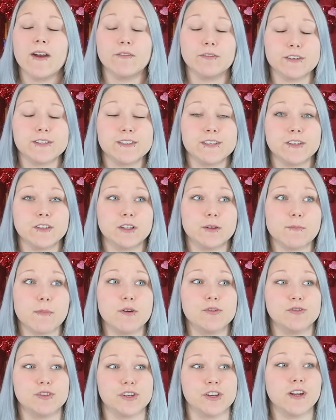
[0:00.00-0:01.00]
every single
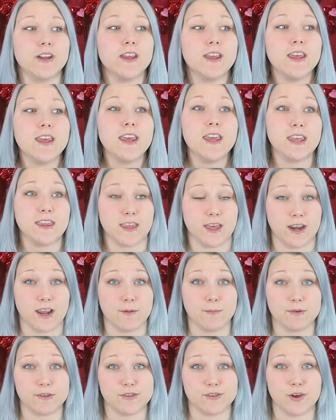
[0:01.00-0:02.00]
emotion in that
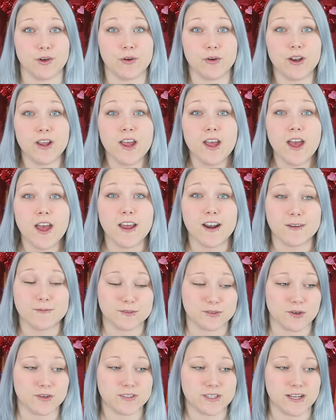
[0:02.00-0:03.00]
episode and I'm
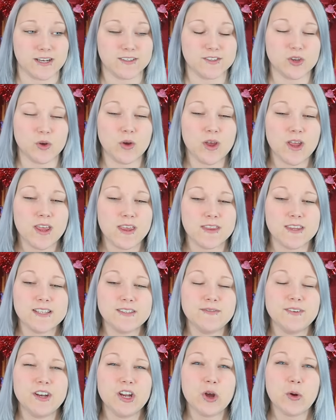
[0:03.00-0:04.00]
so excited. So
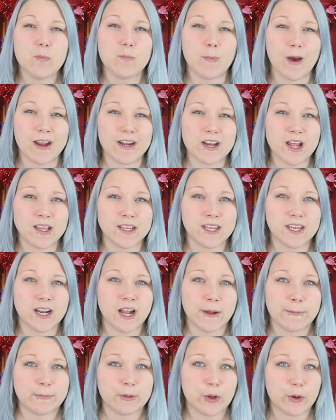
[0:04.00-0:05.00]
this video might not get
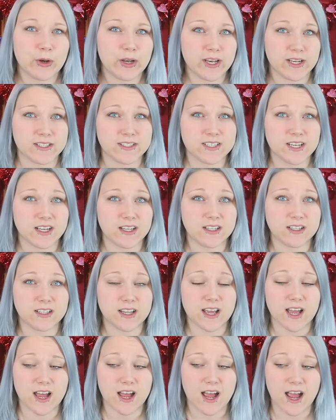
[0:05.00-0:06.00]
uploaded
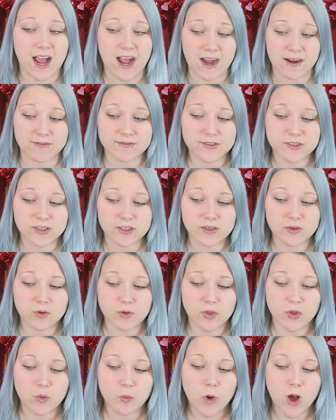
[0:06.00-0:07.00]
until after
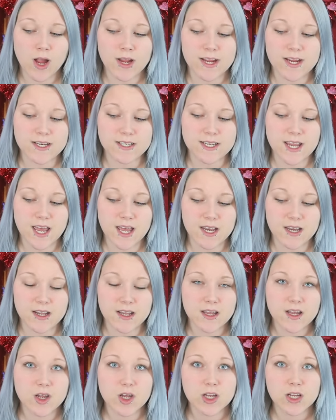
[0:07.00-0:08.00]
The Walking
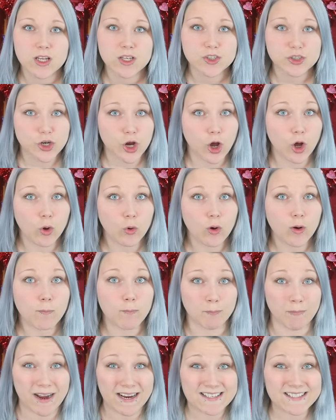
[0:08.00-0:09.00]
Dead show,
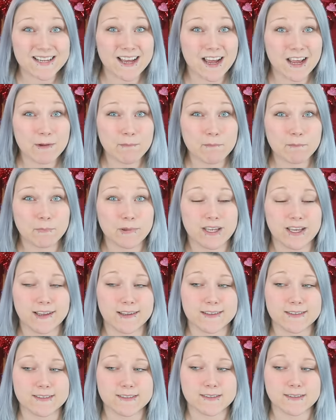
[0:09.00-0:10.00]
my time,
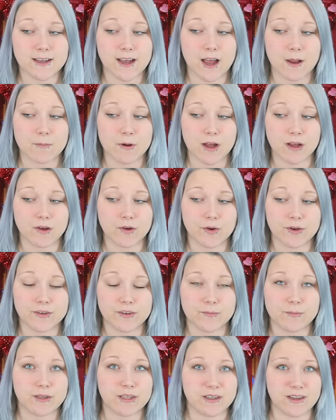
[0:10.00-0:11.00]
because I'm not going
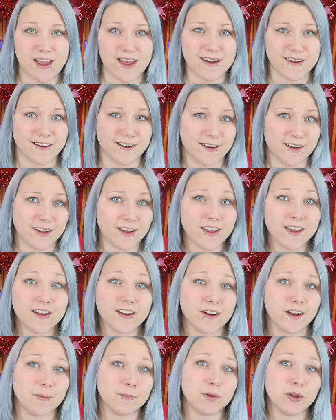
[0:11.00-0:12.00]
to be editing it
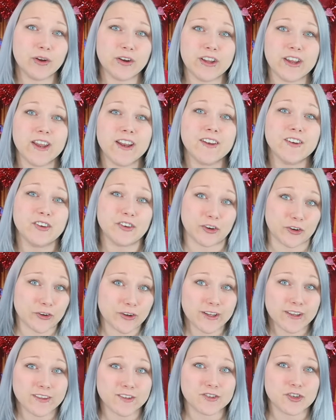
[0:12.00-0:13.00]
and uploading it
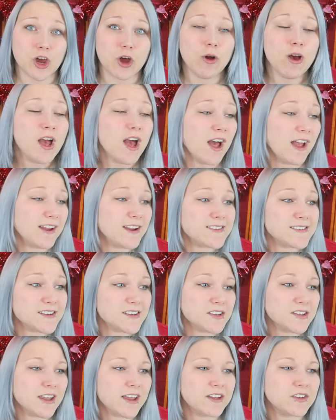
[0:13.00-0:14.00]
during the show. I guess I
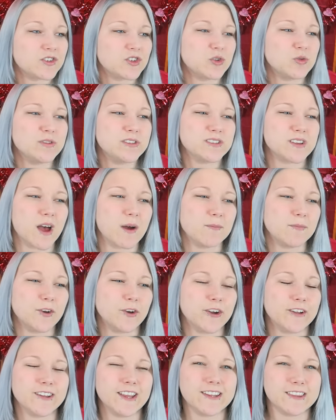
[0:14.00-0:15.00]
could like do some
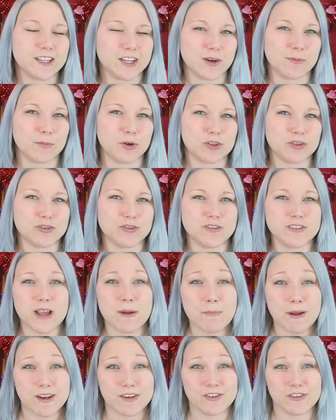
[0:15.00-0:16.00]
during like the commercials.
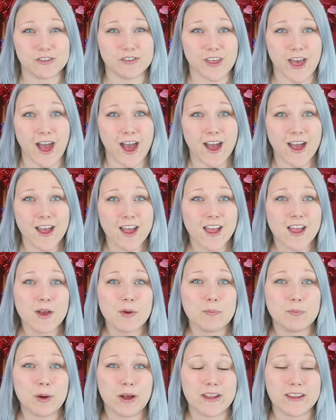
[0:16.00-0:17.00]
I might do that.
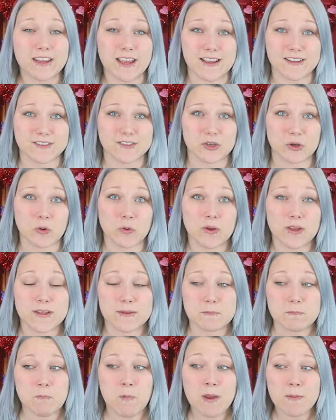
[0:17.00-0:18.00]
But yeah, so
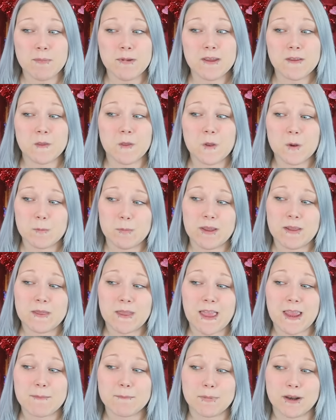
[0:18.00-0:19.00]
it might be a little bit
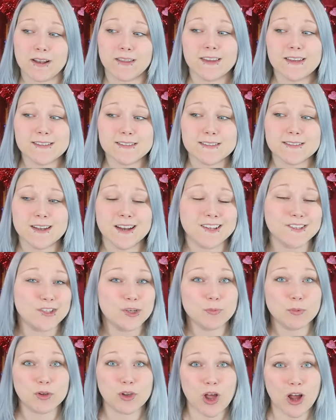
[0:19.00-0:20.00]
late, but at least it's not a
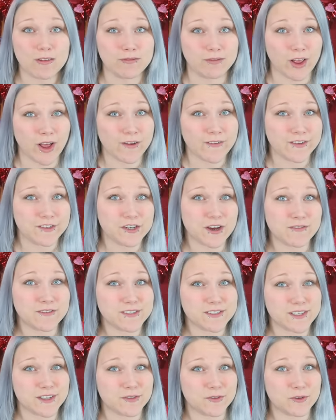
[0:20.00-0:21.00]
super long vlog that you have to
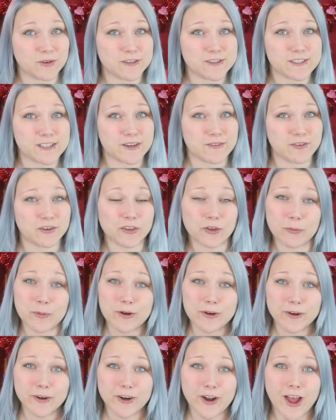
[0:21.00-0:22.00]
sit through to see if you're the
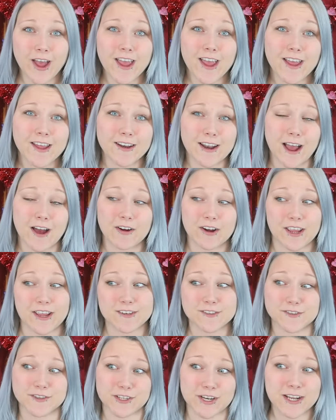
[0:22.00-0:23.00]
winner or not and how to
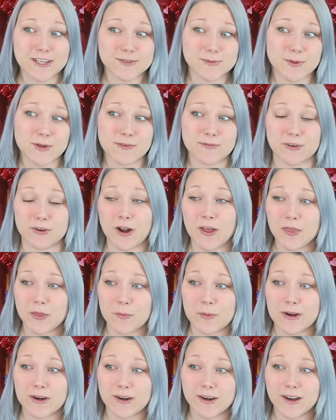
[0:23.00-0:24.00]
enter the next one if you're not
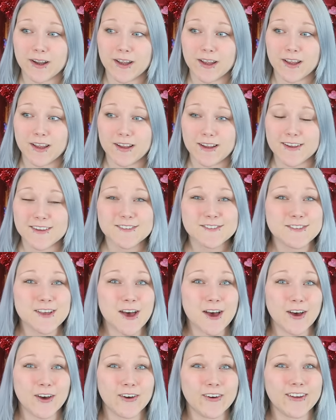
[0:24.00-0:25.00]
the winner.
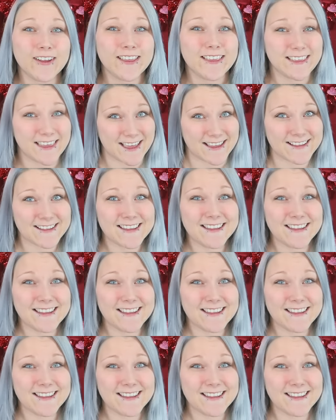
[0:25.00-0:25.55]
So yeah,